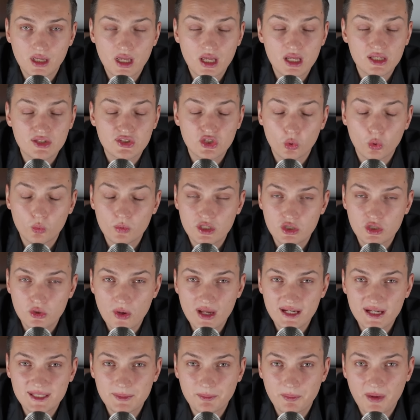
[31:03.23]
So we do
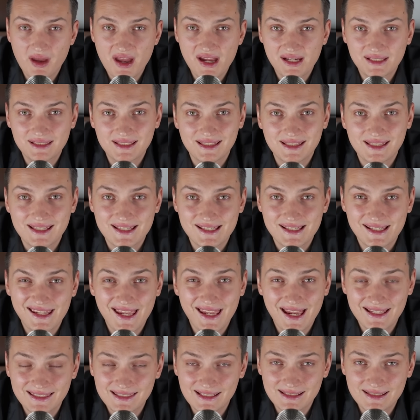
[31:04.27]
expect these
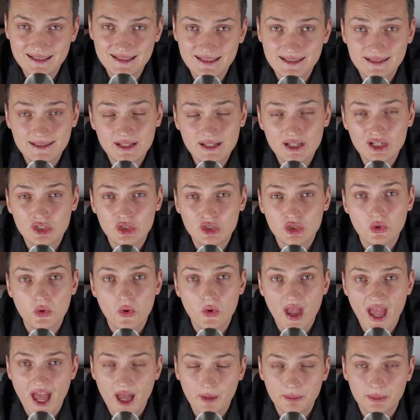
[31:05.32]
catalysts to
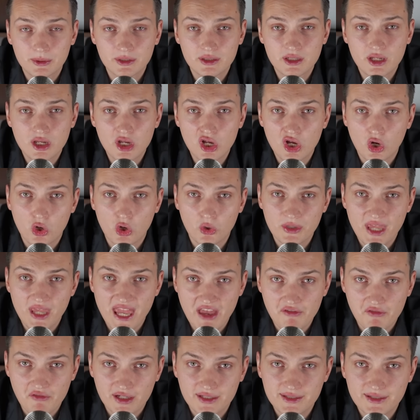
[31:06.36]
happen on
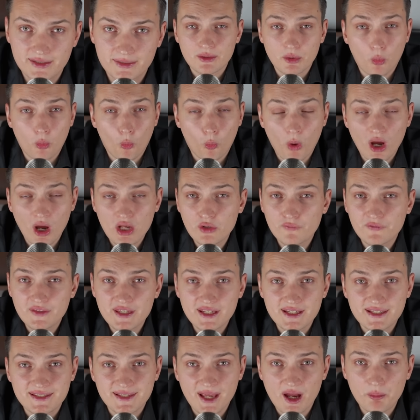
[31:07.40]
AVAX. One of the
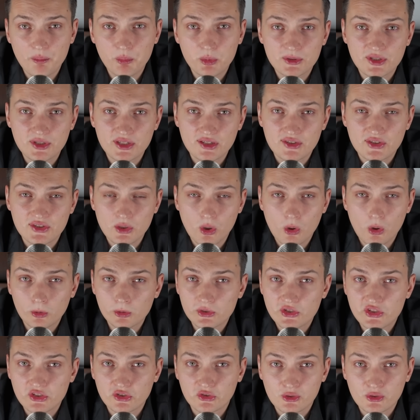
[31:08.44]
examples is
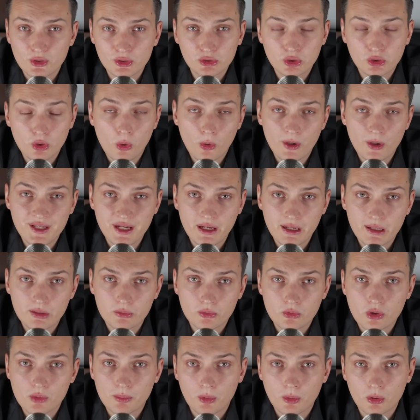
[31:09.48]
also Notcoin
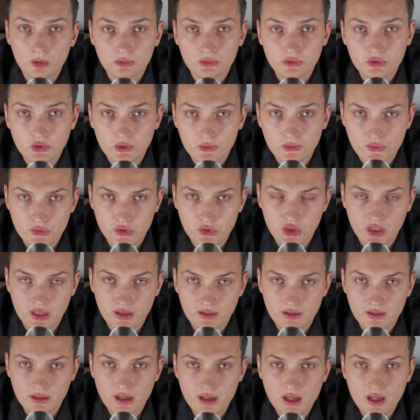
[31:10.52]
airdrop on Ton chain.